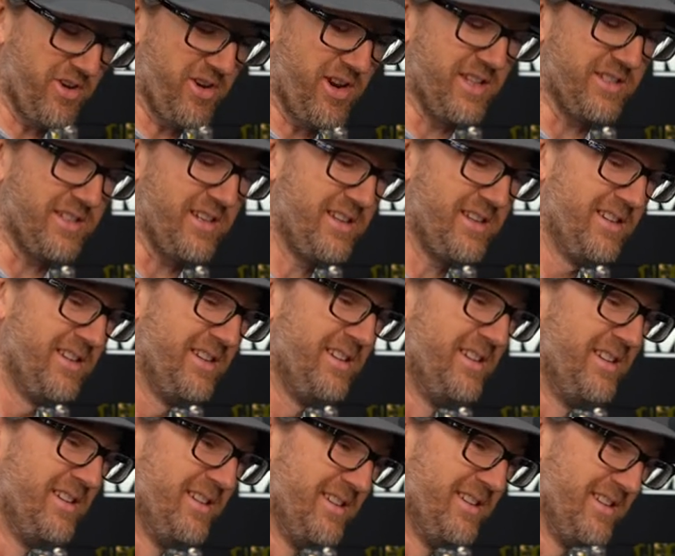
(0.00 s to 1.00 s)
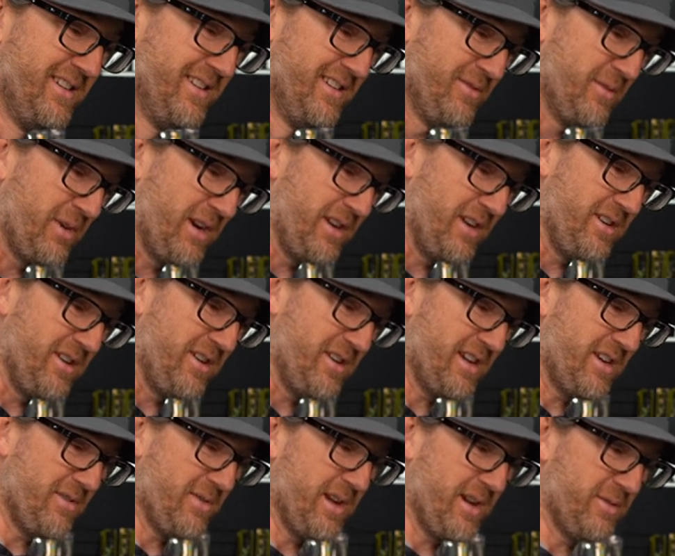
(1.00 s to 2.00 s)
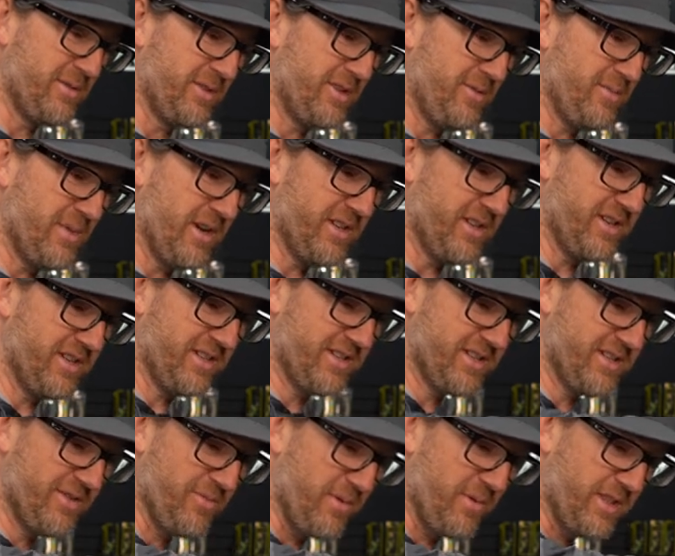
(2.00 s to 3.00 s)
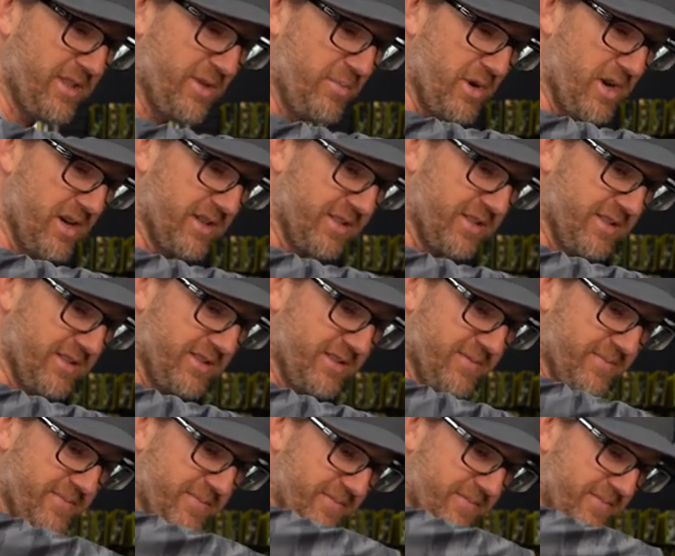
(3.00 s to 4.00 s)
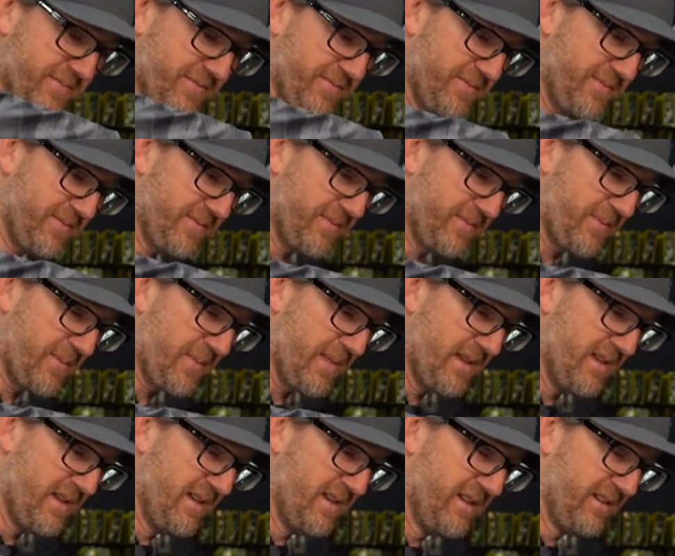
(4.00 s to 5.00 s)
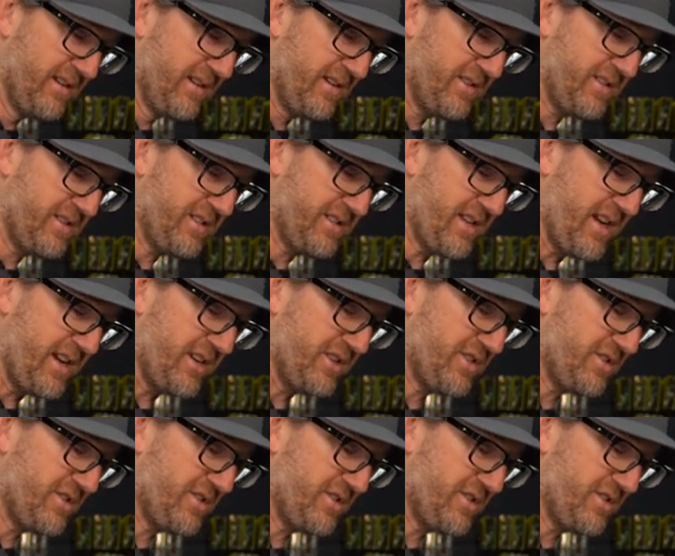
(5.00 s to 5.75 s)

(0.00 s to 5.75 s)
crazy. Uh, We're going to donkey rig two mothers with the boxes. Hype. Let's just tie it